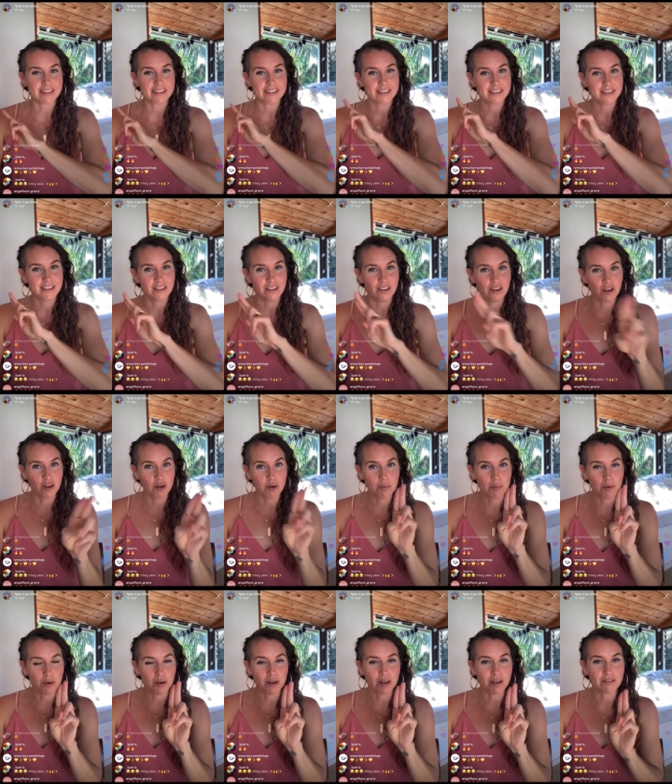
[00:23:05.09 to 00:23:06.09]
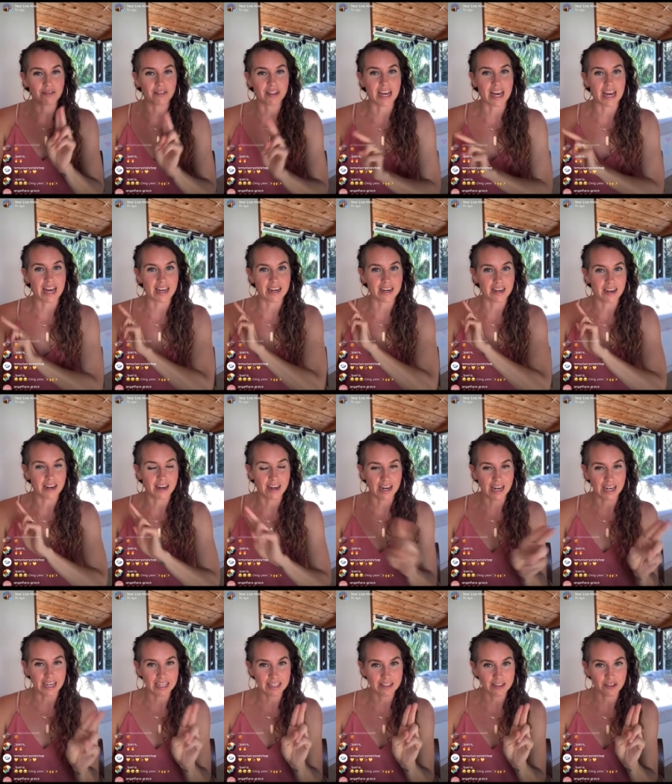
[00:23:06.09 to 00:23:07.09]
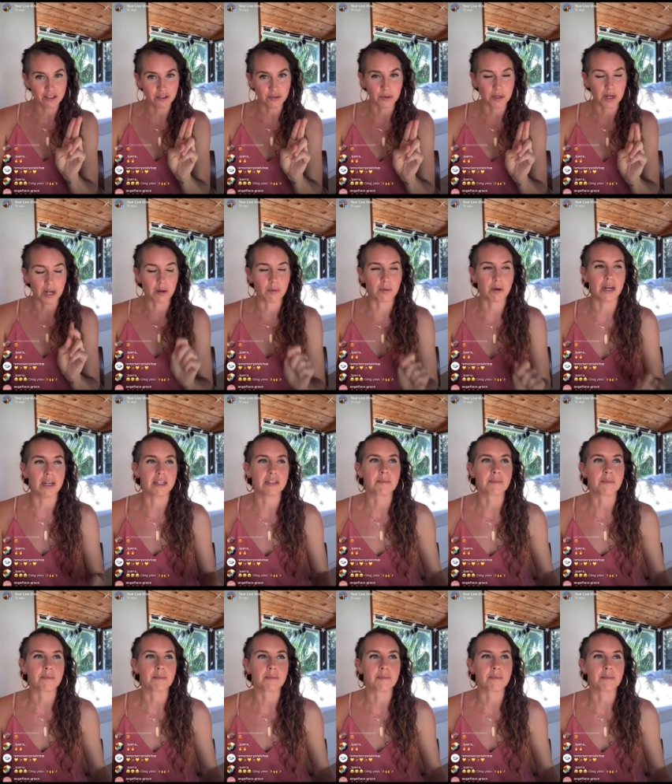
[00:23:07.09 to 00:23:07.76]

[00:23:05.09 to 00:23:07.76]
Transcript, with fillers: No more of that. I get to do what I want